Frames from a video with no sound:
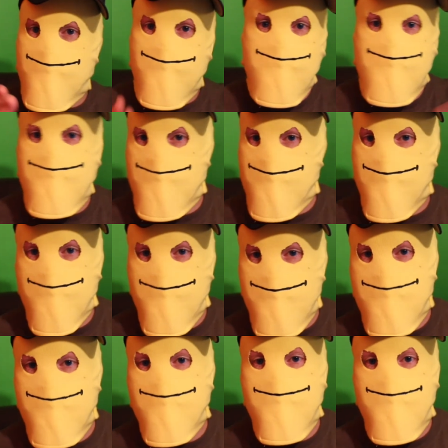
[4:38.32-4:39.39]
having any technical
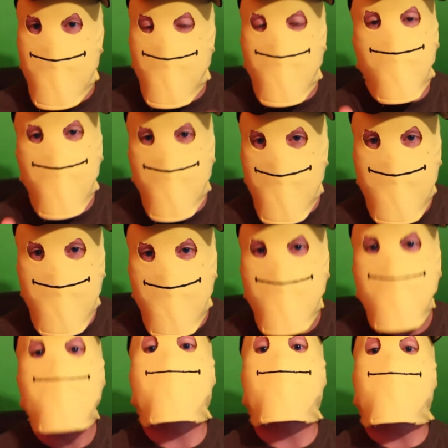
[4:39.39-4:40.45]
difficulties,
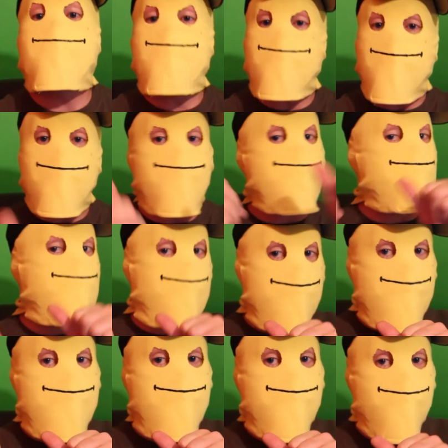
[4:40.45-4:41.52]
you can always
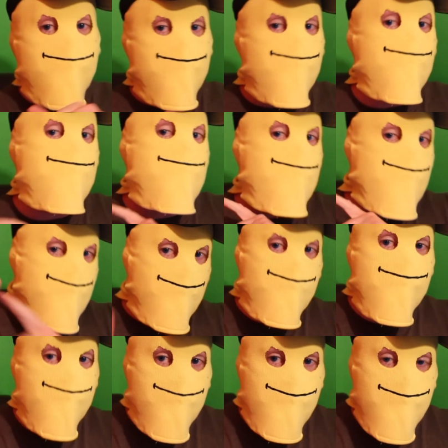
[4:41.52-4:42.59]
back out
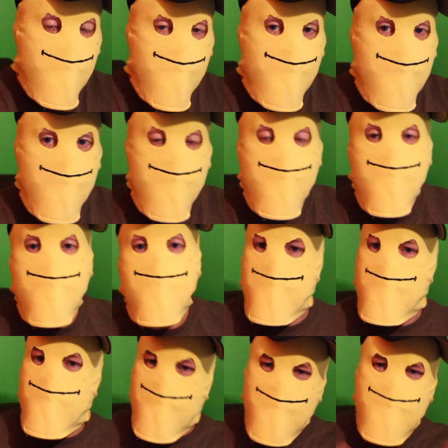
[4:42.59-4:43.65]
and rejoin.
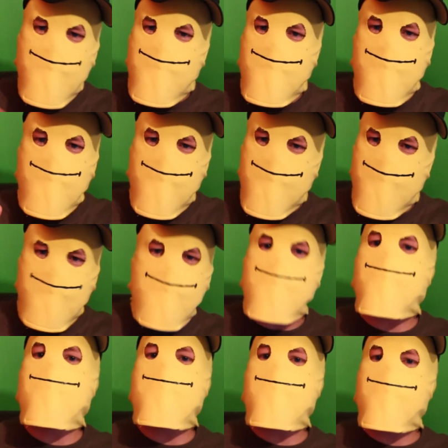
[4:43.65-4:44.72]
And this is a
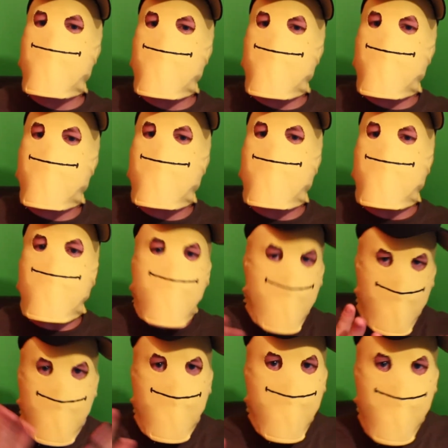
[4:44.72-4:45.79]
side note
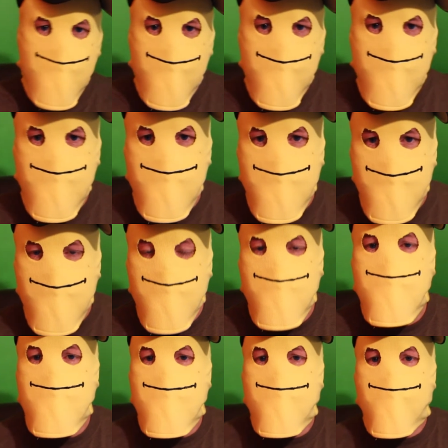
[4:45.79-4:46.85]
that I've noticed
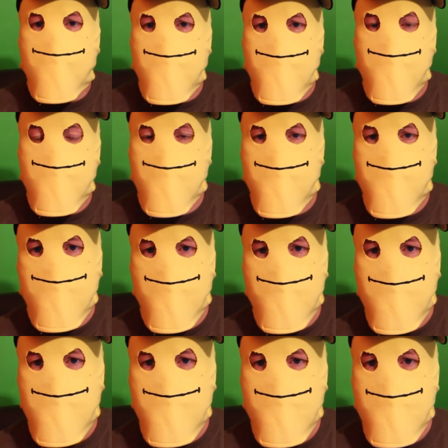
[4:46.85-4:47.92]
on Google+.
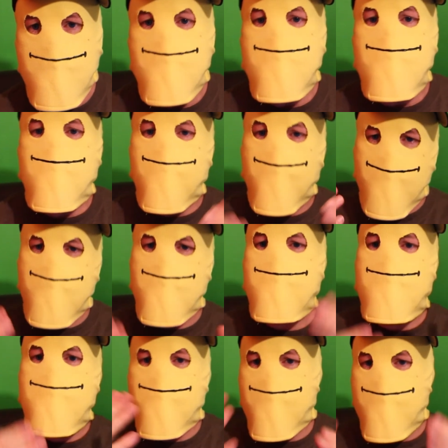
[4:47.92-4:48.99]
In order to
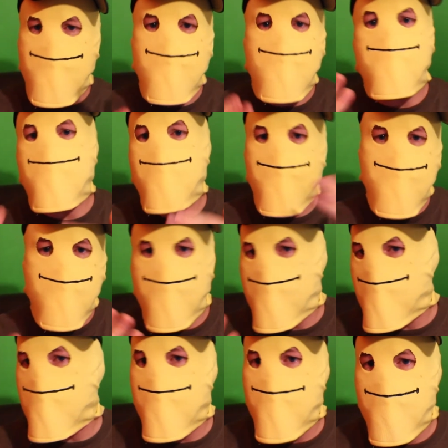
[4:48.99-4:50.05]
keep things moving
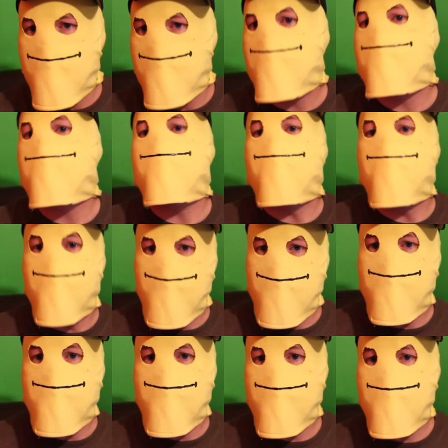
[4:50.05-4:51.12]
along
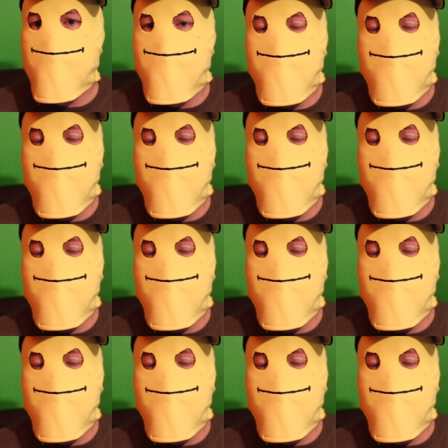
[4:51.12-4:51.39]
well,